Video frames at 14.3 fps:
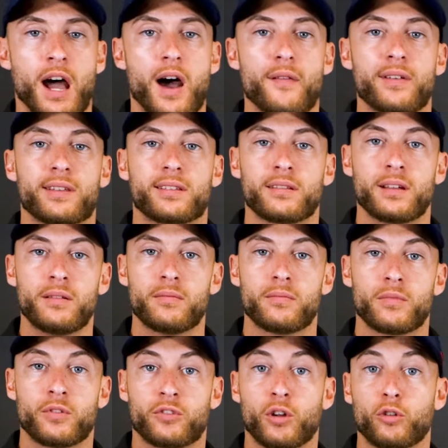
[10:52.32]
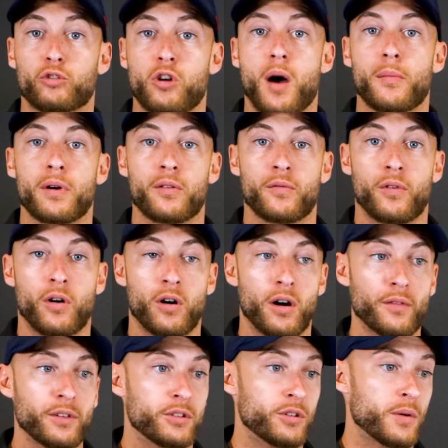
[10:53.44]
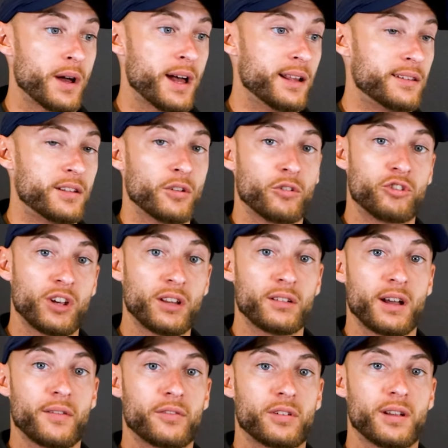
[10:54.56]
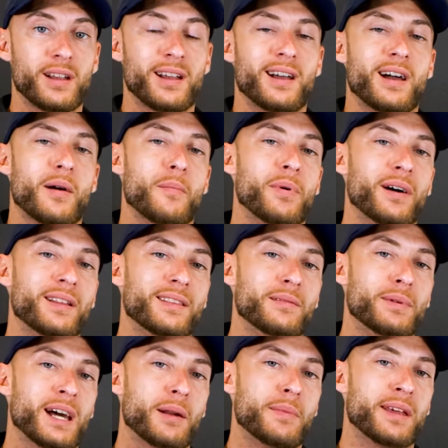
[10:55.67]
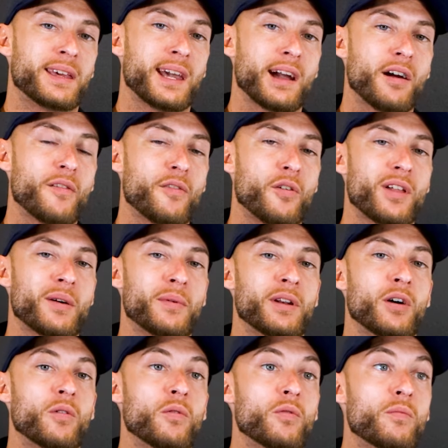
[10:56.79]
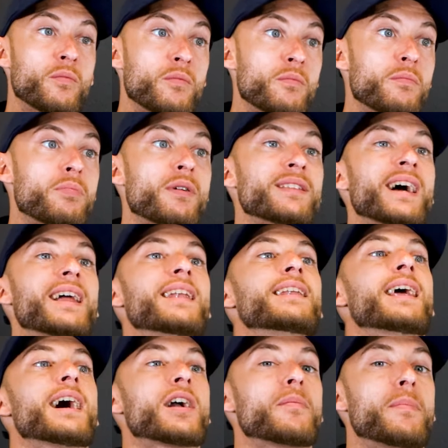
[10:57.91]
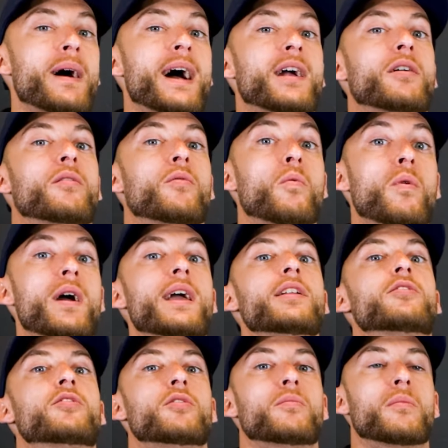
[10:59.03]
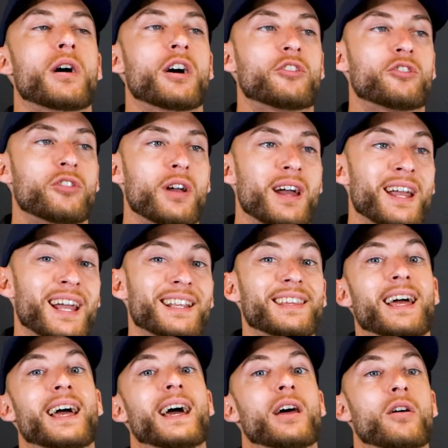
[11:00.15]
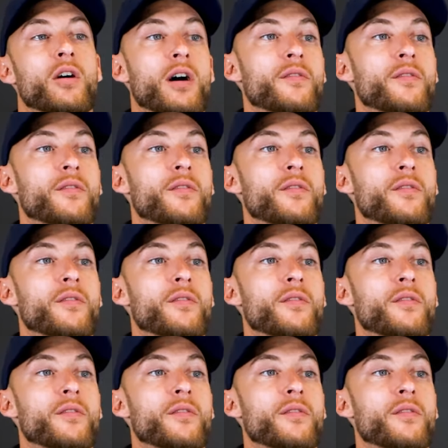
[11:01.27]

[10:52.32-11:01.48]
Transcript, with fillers: Yeah, obviously, there's no trauma involved. You do a head tilt chin lift, but we got to be careful that we don't bring that neck back way too much and get the head